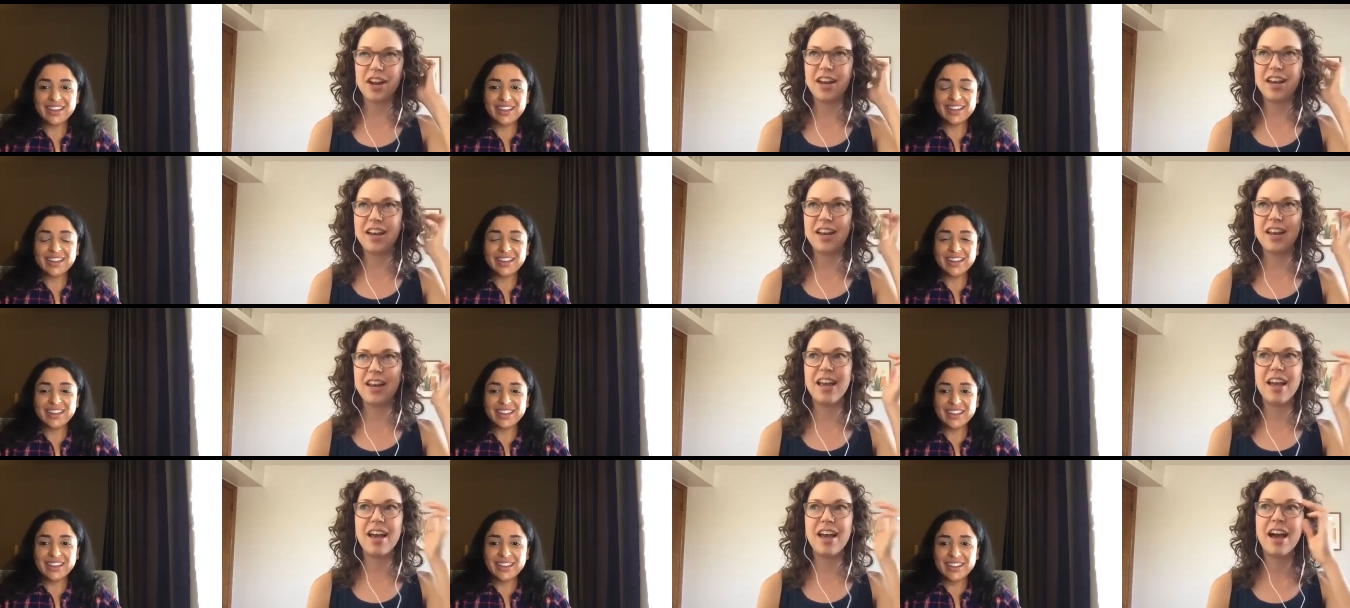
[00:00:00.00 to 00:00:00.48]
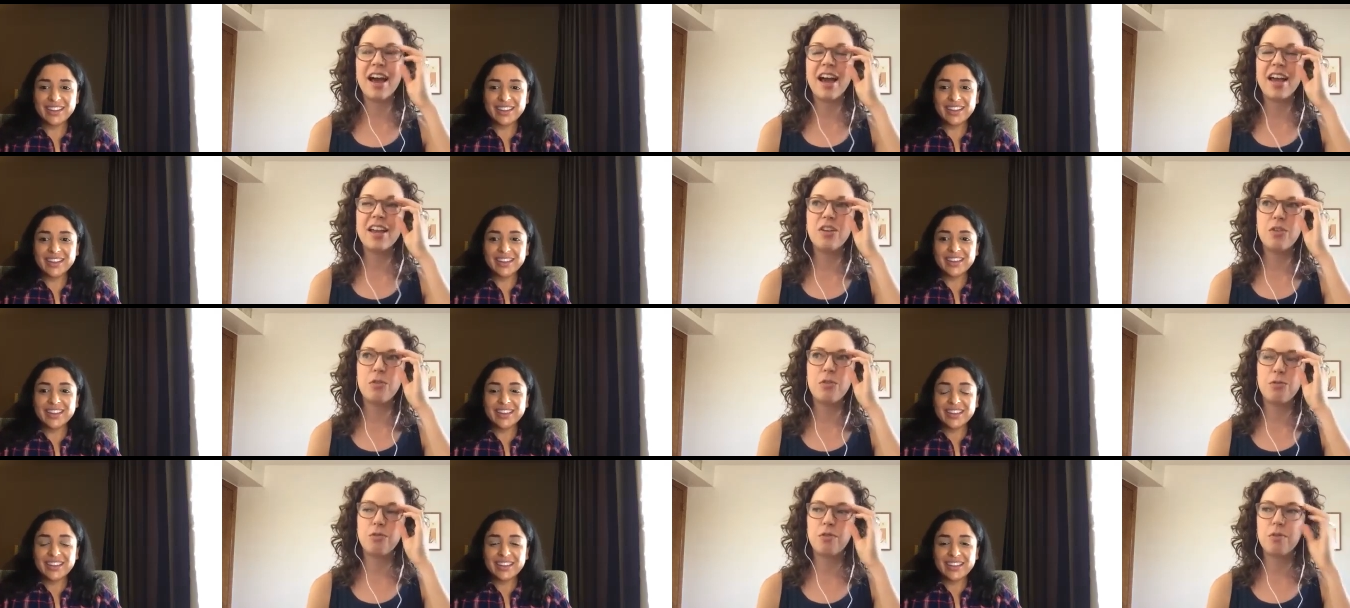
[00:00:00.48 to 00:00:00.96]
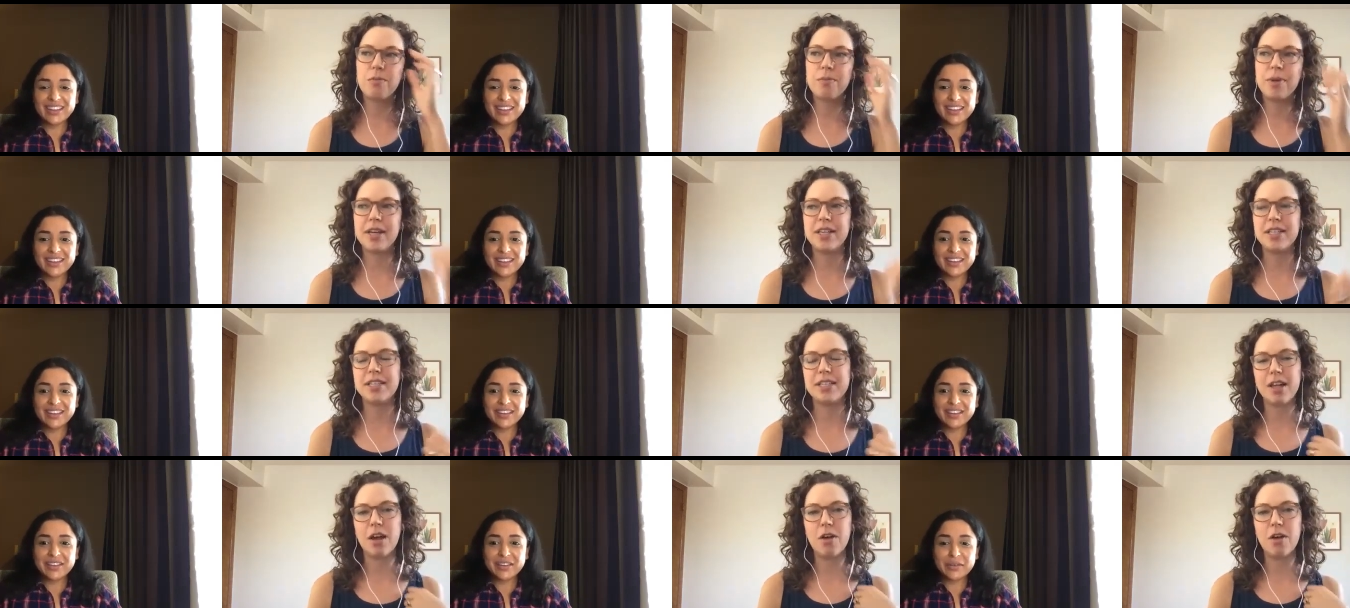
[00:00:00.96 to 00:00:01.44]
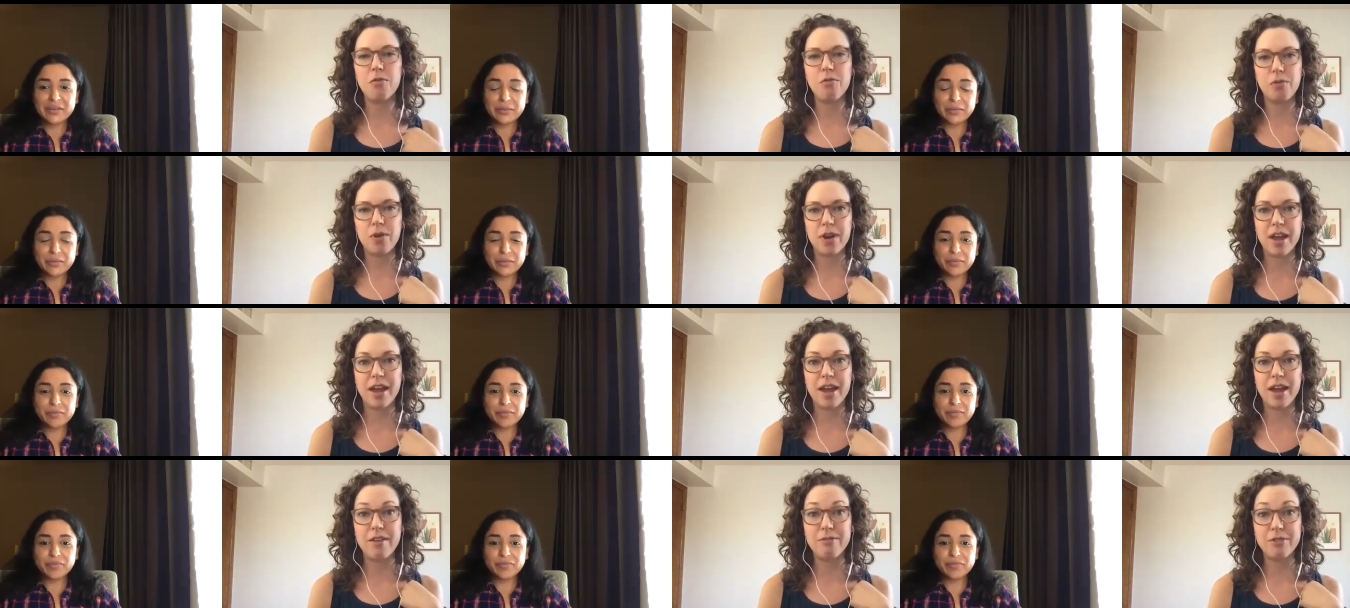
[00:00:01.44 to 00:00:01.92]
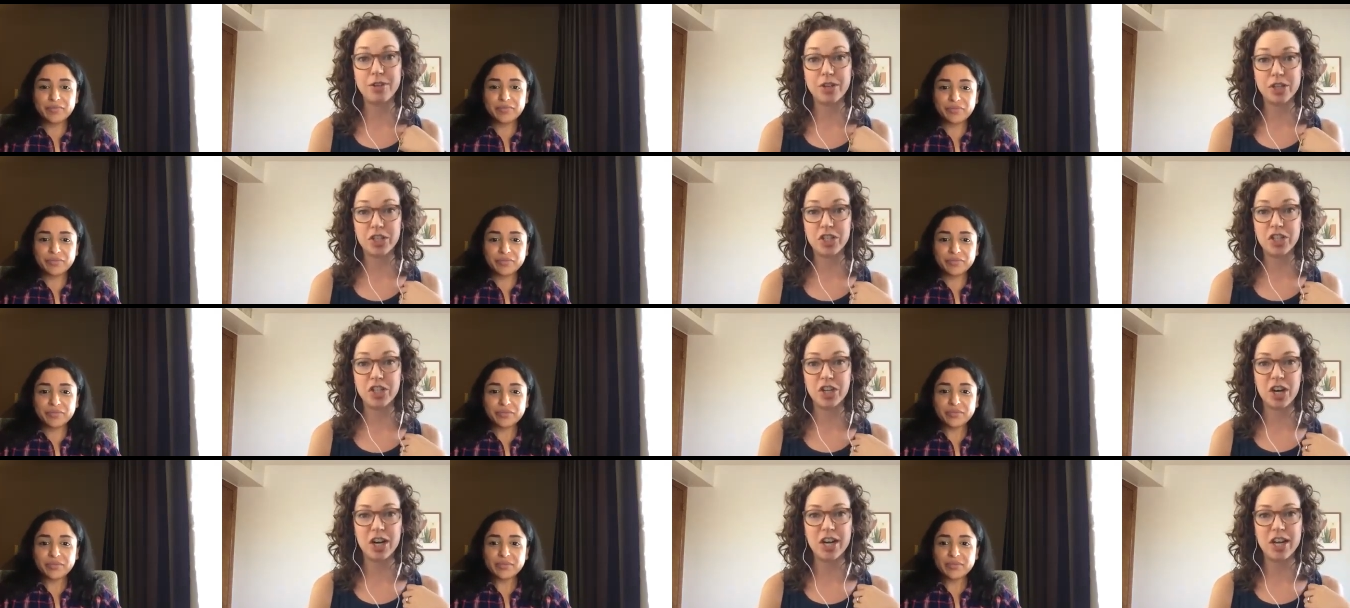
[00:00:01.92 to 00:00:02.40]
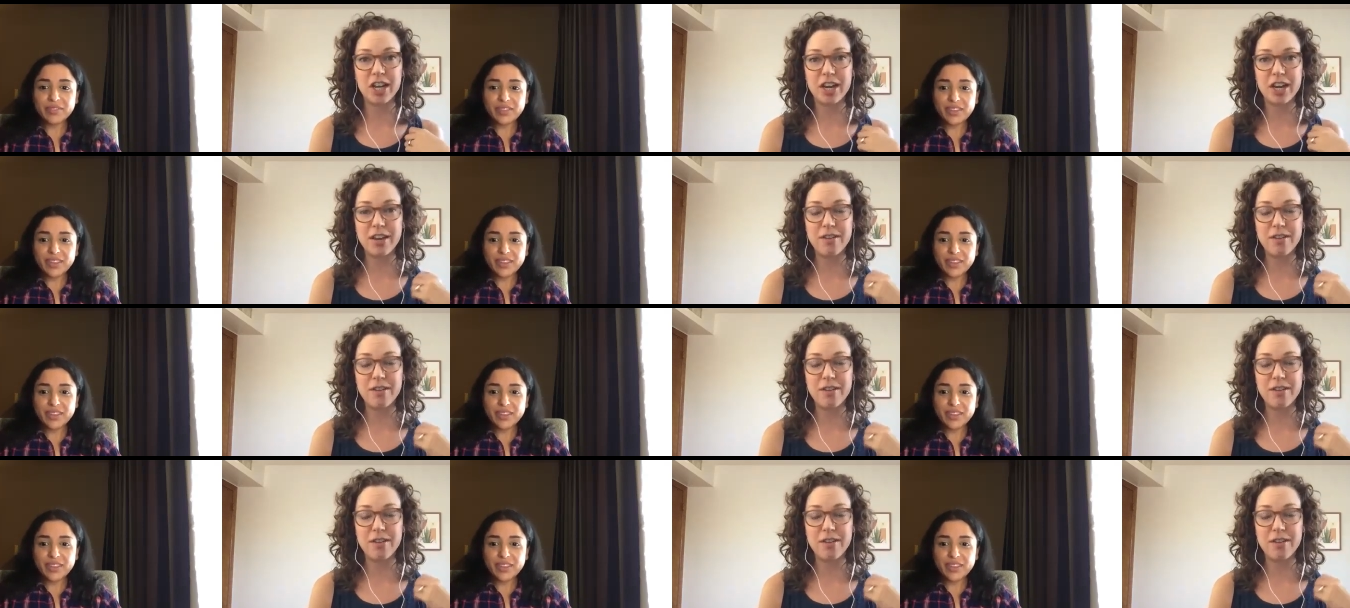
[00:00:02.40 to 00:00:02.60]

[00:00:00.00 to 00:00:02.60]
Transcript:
Speaker 1: And I know for myself, when I first started,